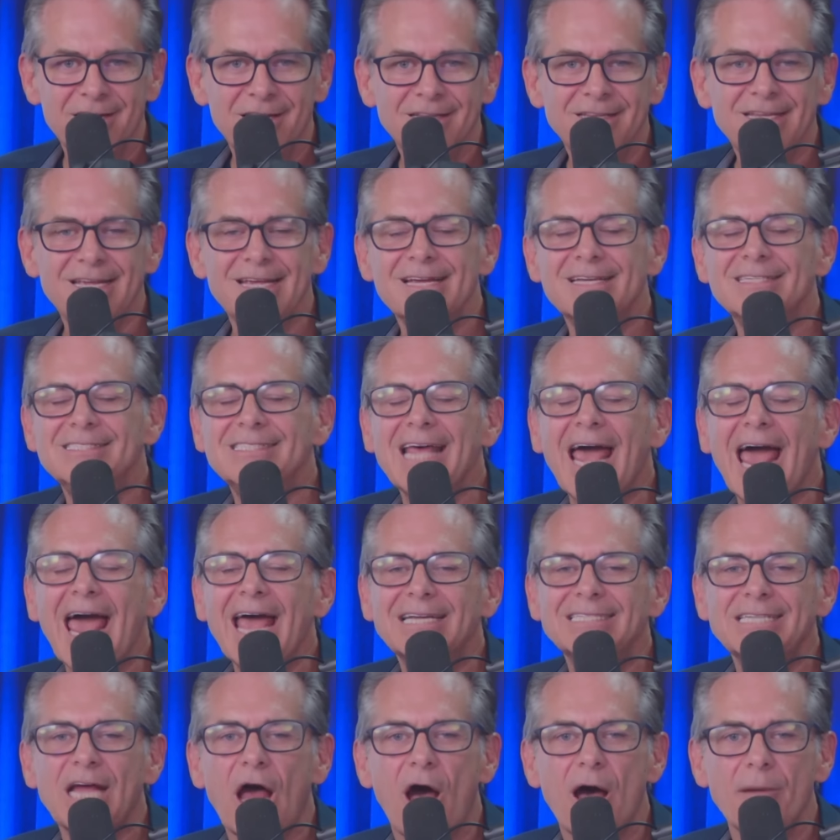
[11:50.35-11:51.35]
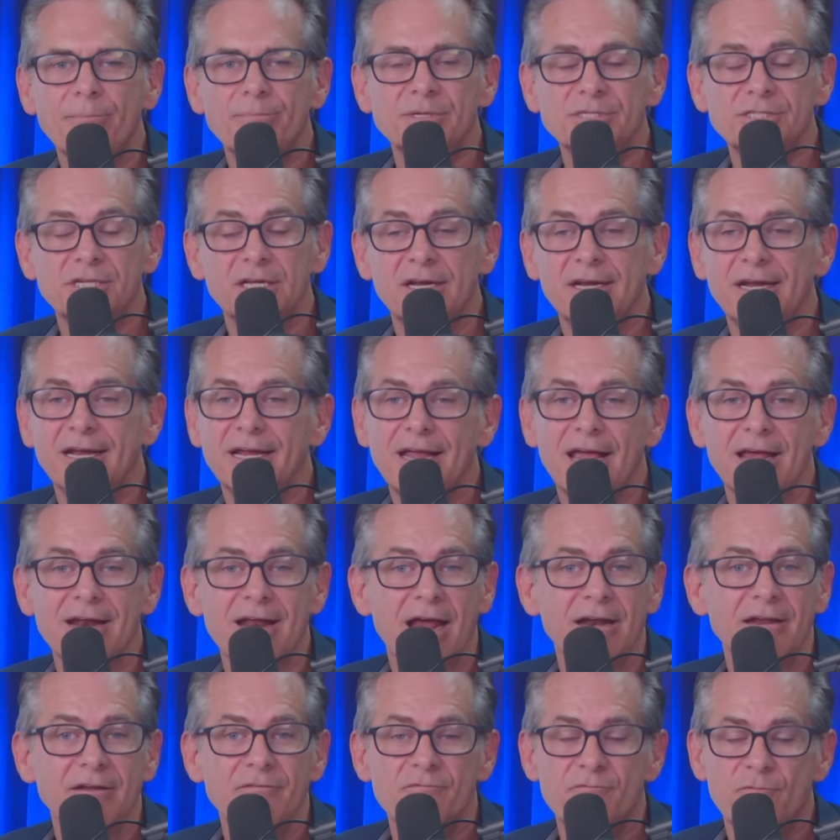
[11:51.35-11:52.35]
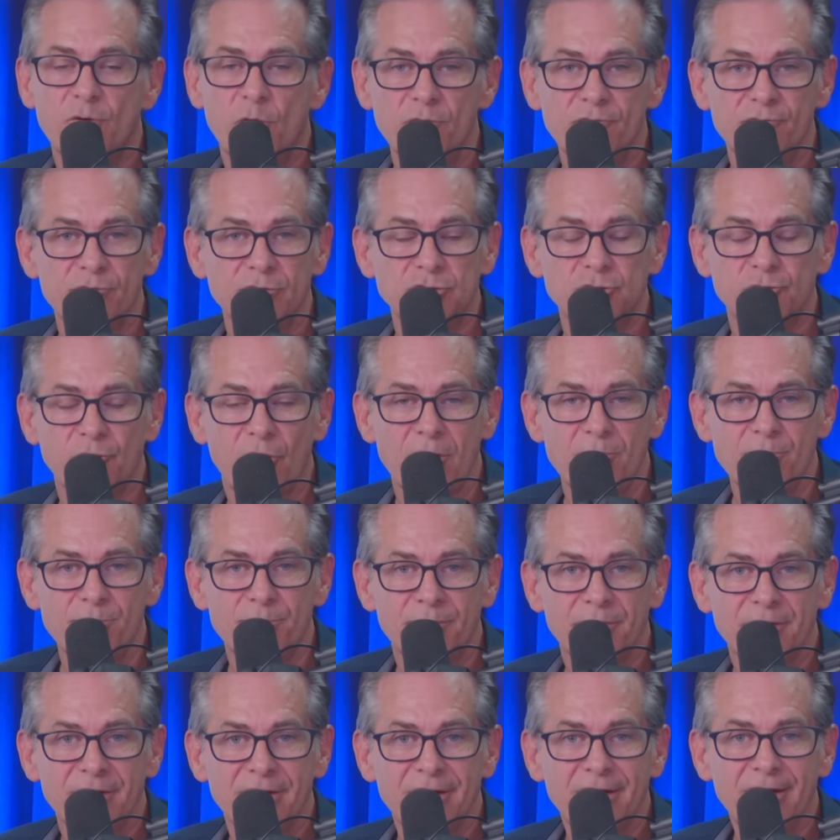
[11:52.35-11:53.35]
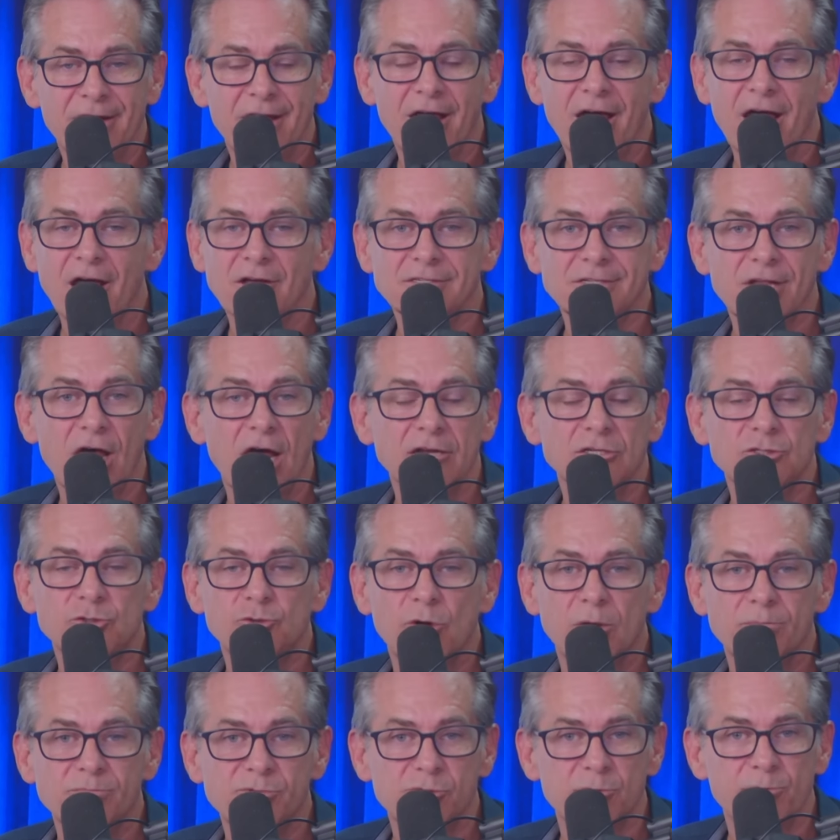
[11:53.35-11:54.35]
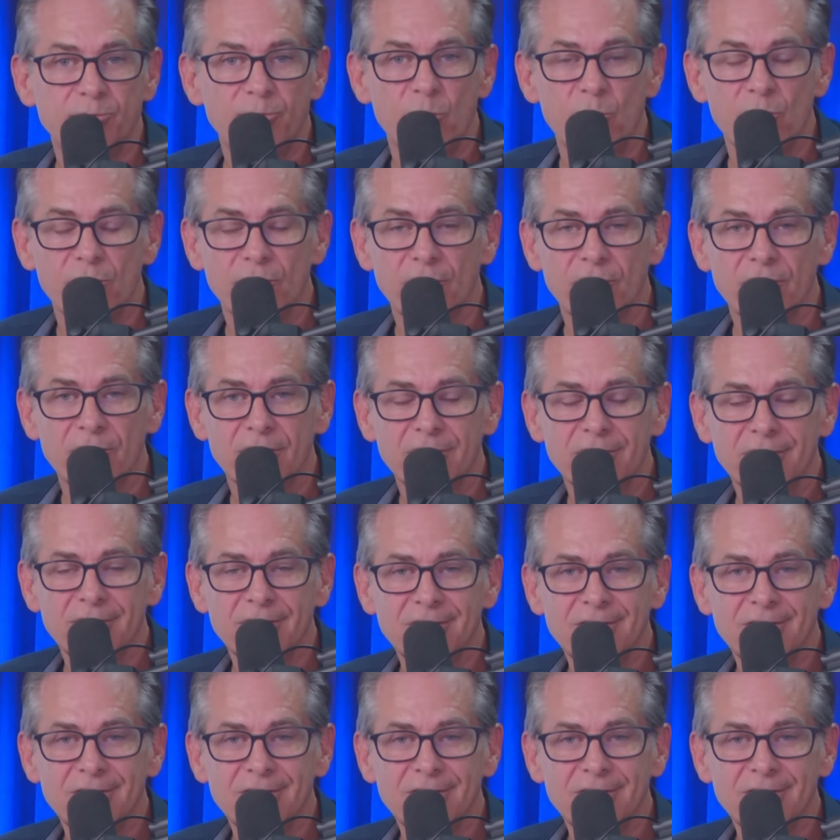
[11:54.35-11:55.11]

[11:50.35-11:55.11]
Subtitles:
The exact opposite. And again, I didn't vote for Trump. I was not a Trump supporter.